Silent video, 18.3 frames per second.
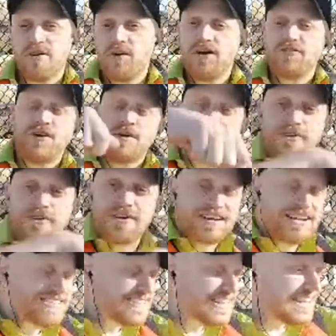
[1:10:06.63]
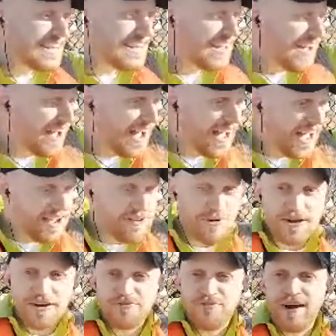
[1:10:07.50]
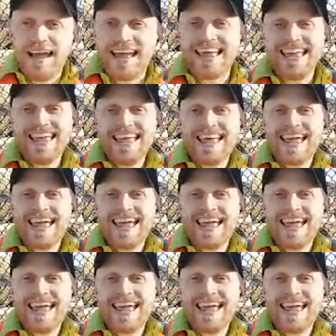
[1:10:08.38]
What if I put in a DDI? What if I,